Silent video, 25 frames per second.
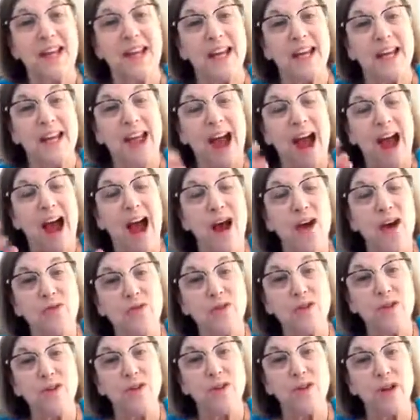how
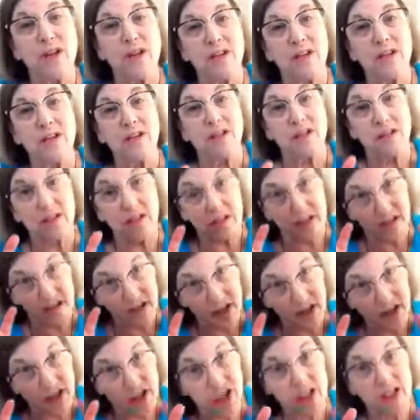you,
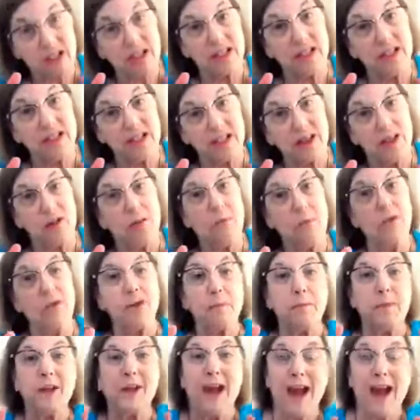not just the ceremony,
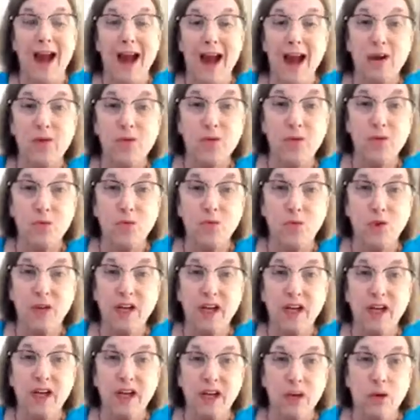but how you want
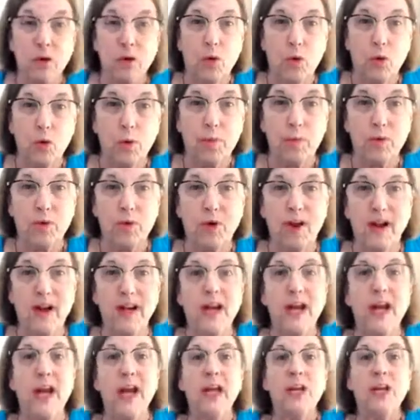to incorporate
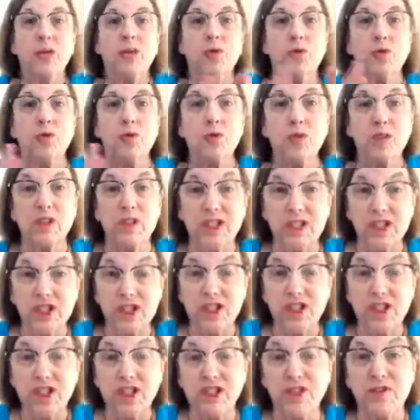your
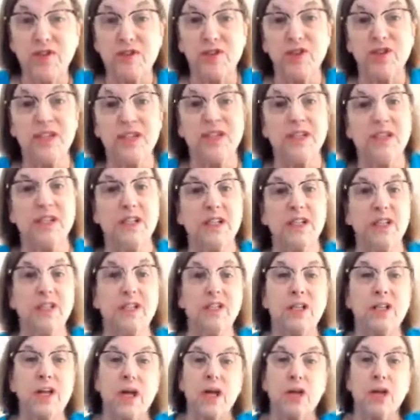religious differences,
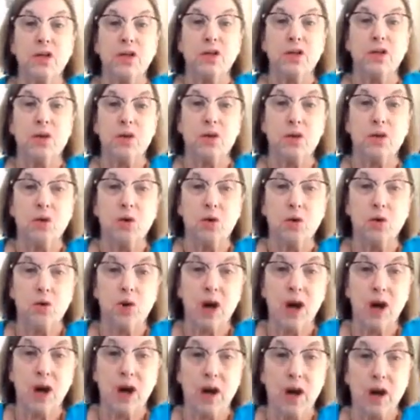your
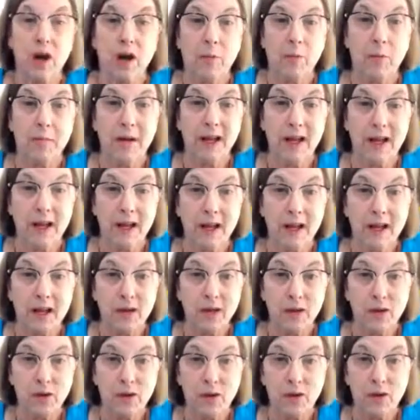
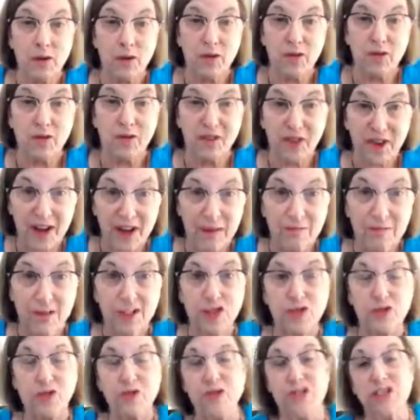family
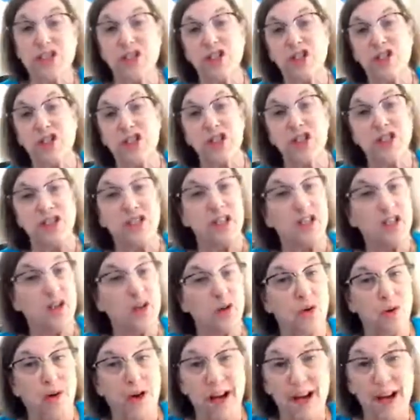traditions, and
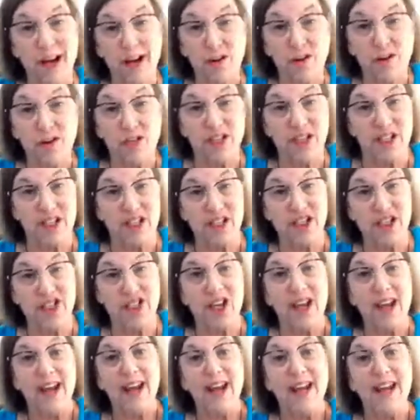your heritage
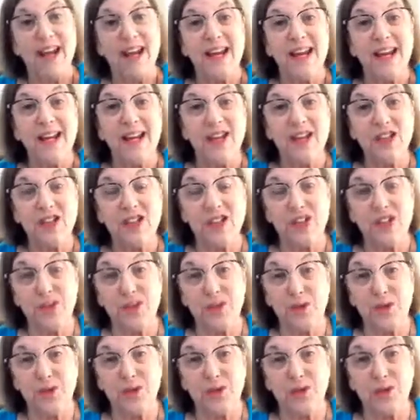
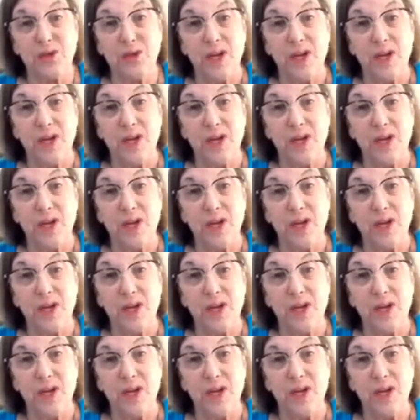into